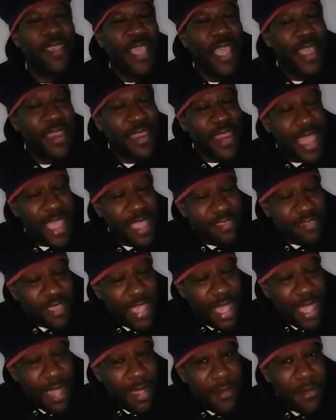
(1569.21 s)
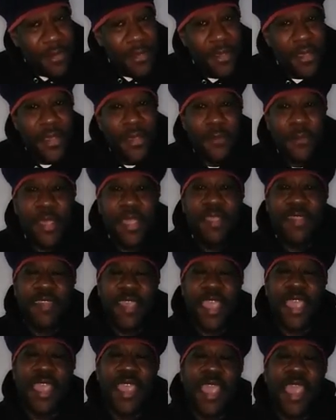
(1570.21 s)
And that's how we
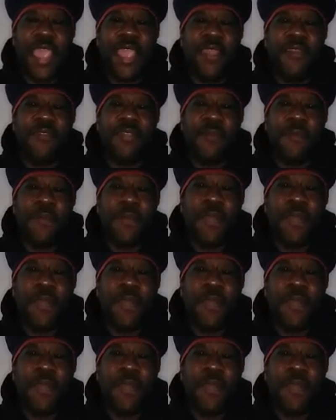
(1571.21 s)
take care of the